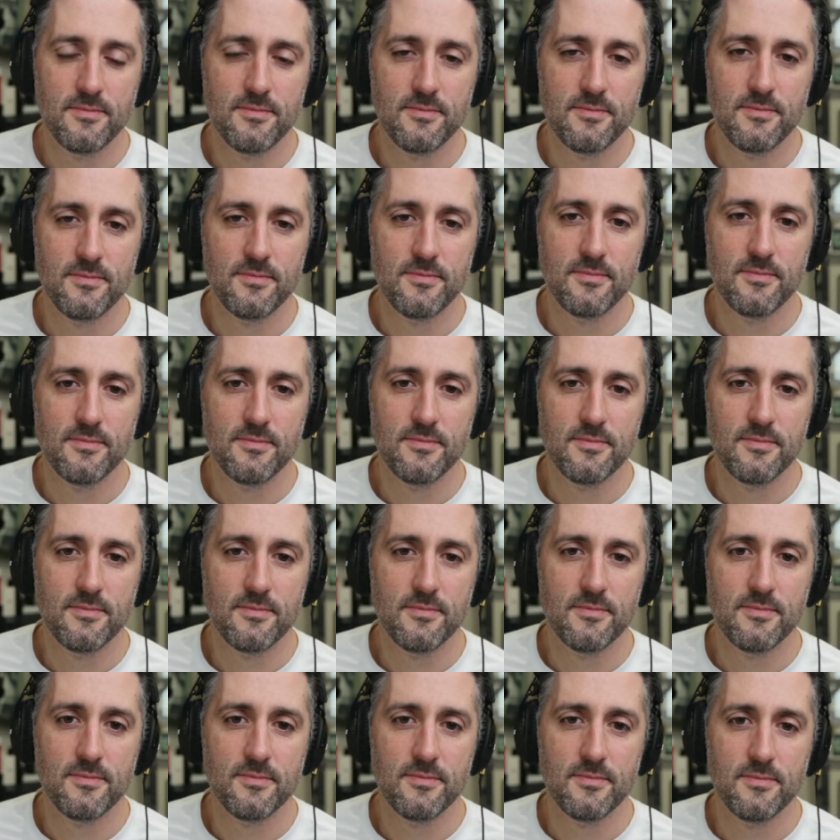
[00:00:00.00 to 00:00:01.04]

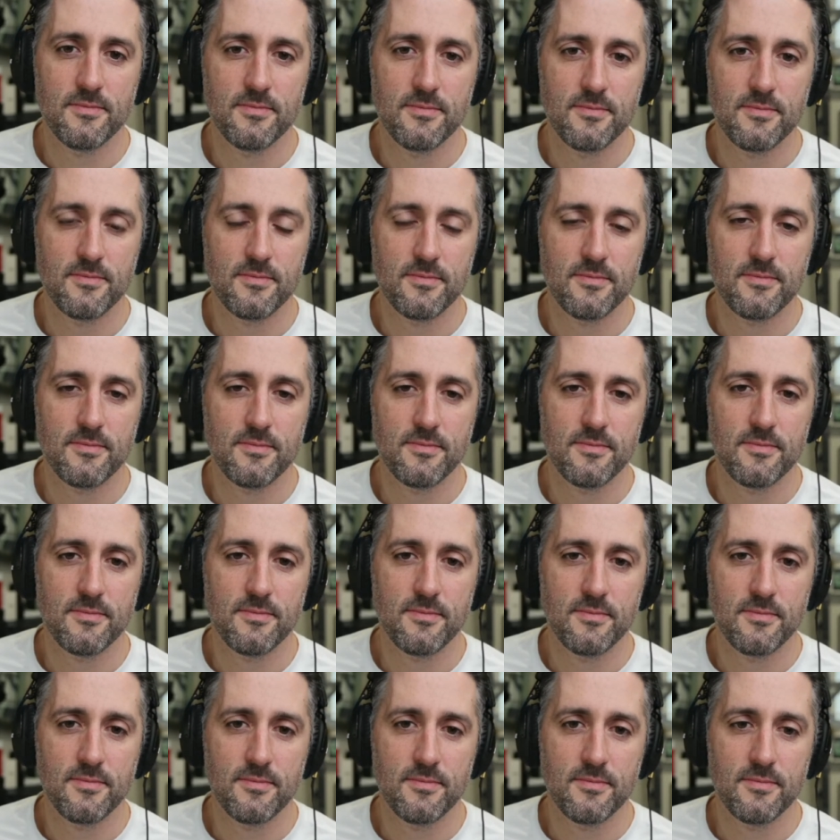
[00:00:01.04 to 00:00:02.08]

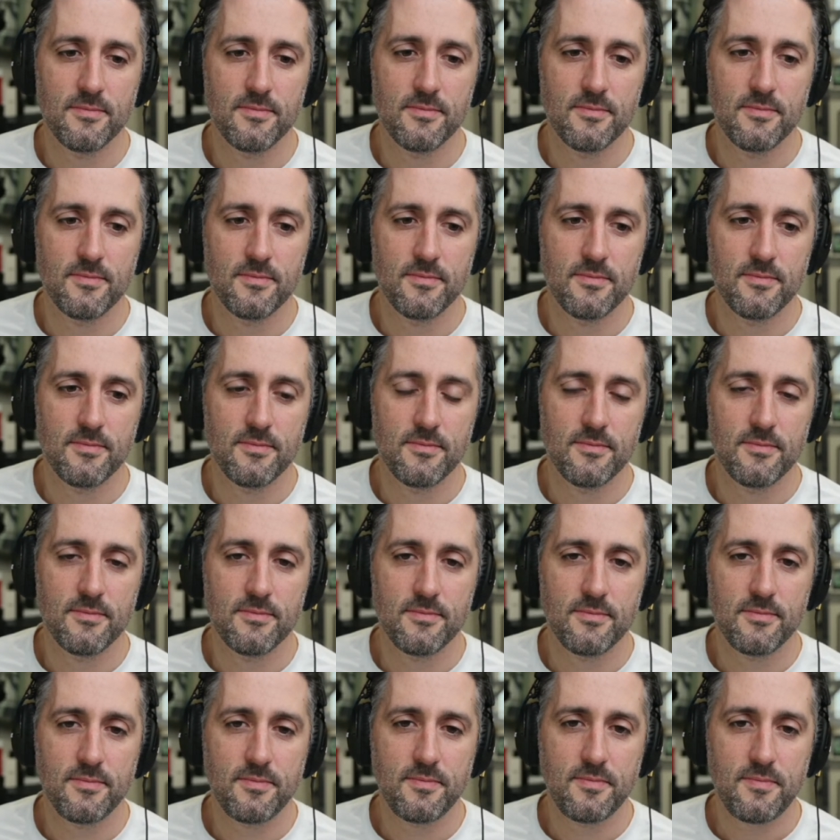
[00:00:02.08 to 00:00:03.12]

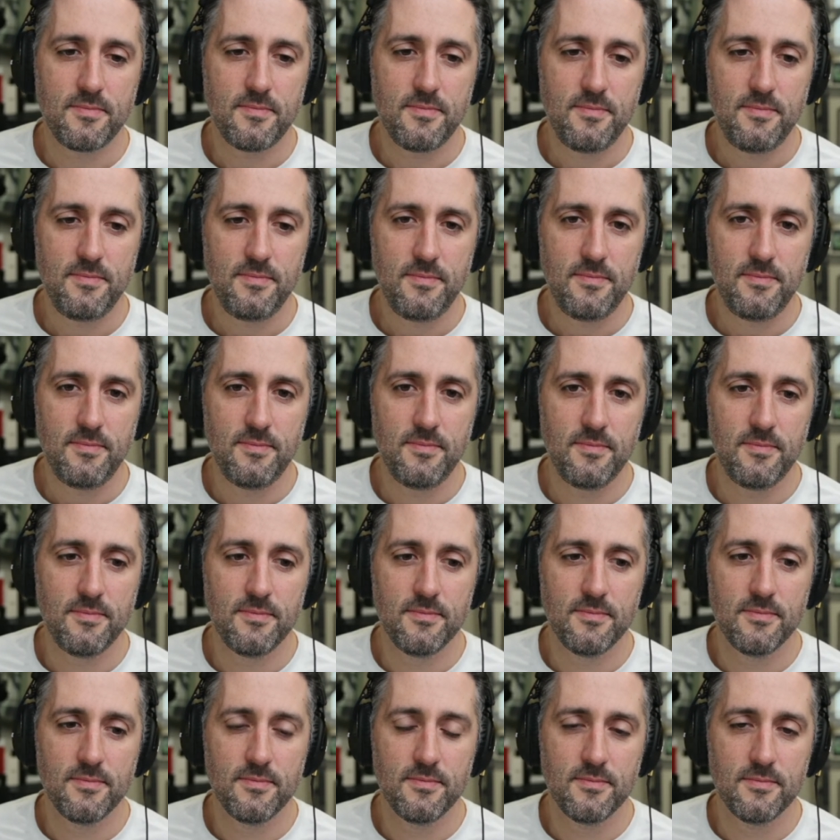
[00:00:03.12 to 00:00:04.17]

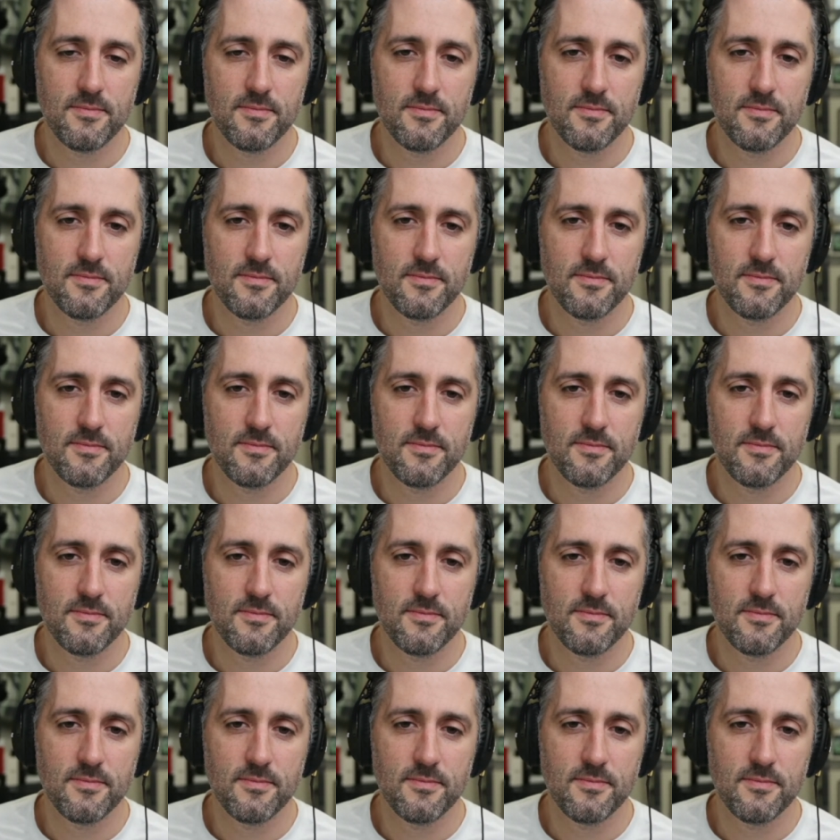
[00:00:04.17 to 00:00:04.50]
(not speaking)